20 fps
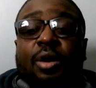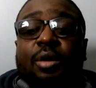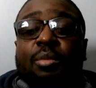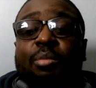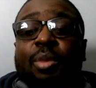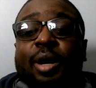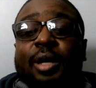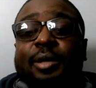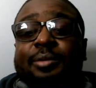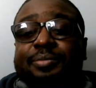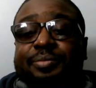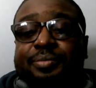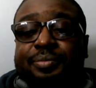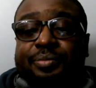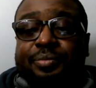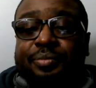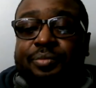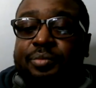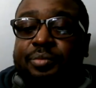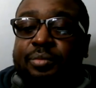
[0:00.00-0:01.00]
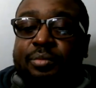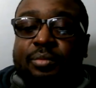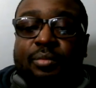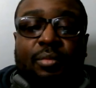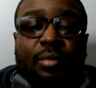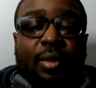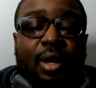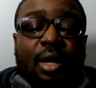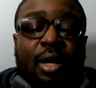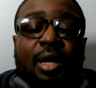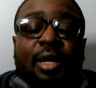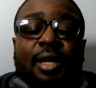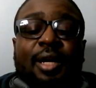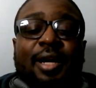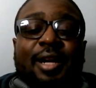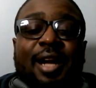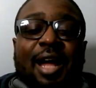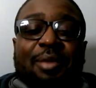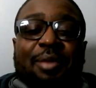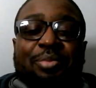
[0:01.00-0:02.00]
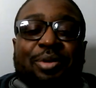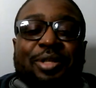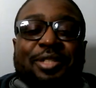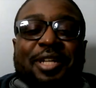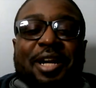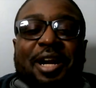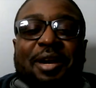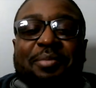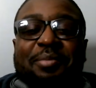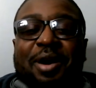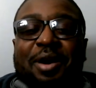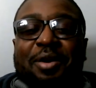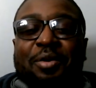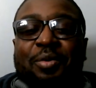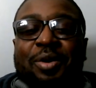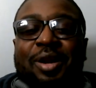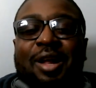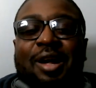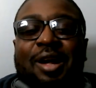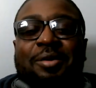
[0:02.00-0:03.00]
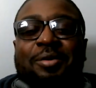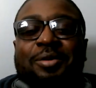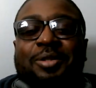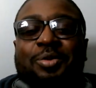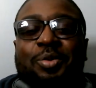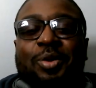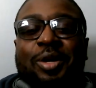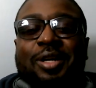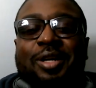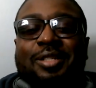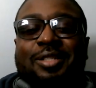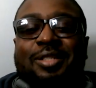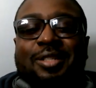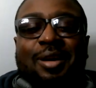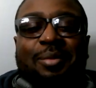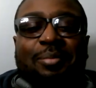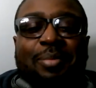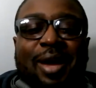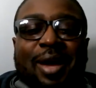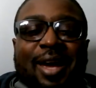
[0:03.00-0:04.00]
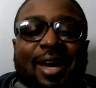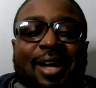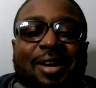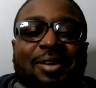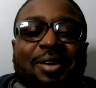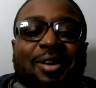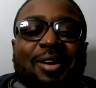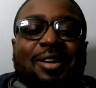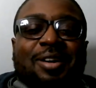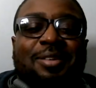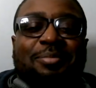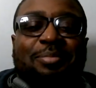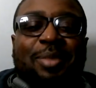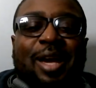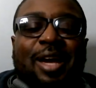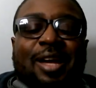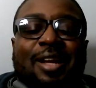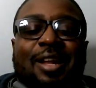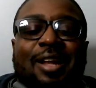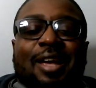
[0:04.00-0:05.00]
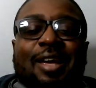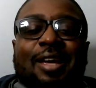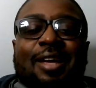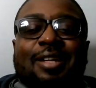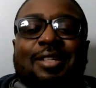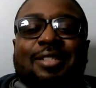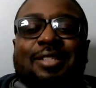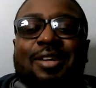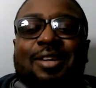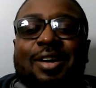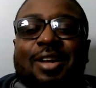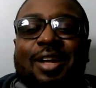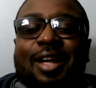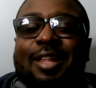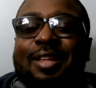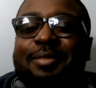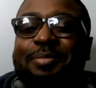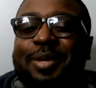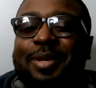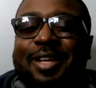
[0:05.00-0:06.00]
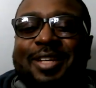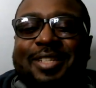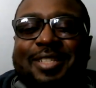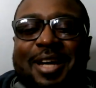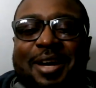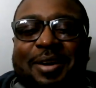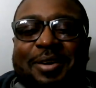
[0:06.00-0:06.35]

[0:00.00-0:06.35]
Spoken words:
But again, I appreciate everybody who went out on Twitter and started banging heads and all that, because